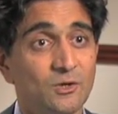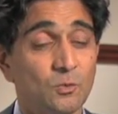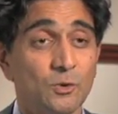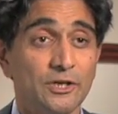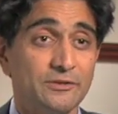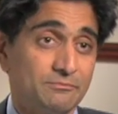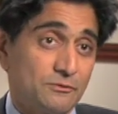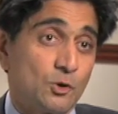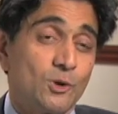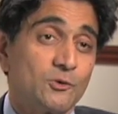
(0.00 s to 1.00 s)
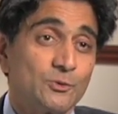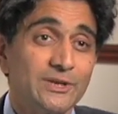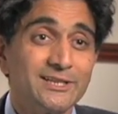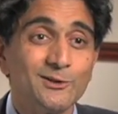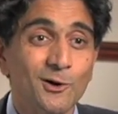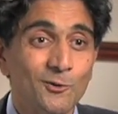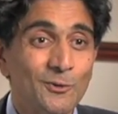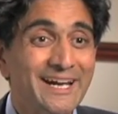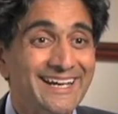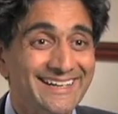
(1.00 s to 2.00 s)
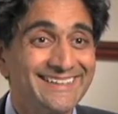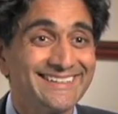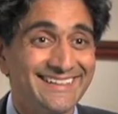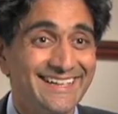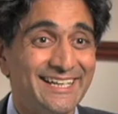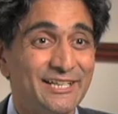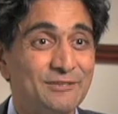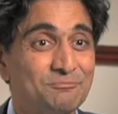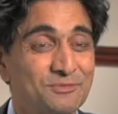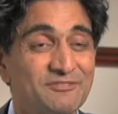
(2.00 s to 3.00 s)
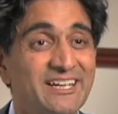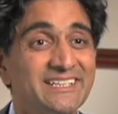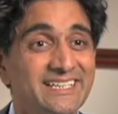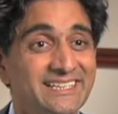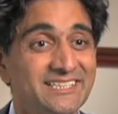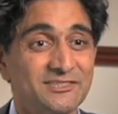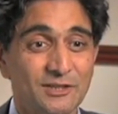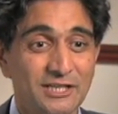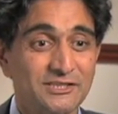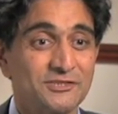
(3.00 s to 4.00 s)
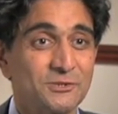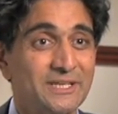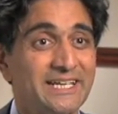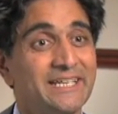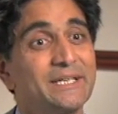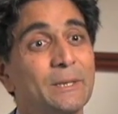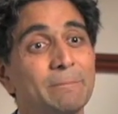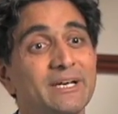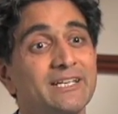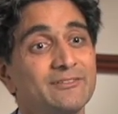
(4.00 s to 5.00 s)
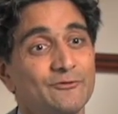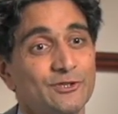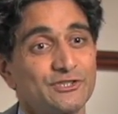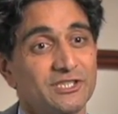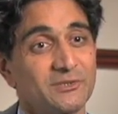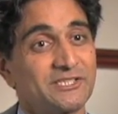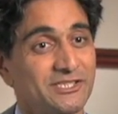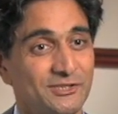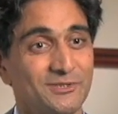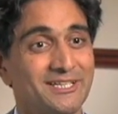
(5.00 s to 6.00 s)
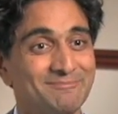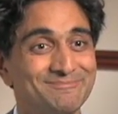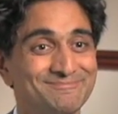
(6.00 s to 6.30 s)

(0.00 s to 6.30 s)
would go a really long way in preventing this, not just today, but for generations to come.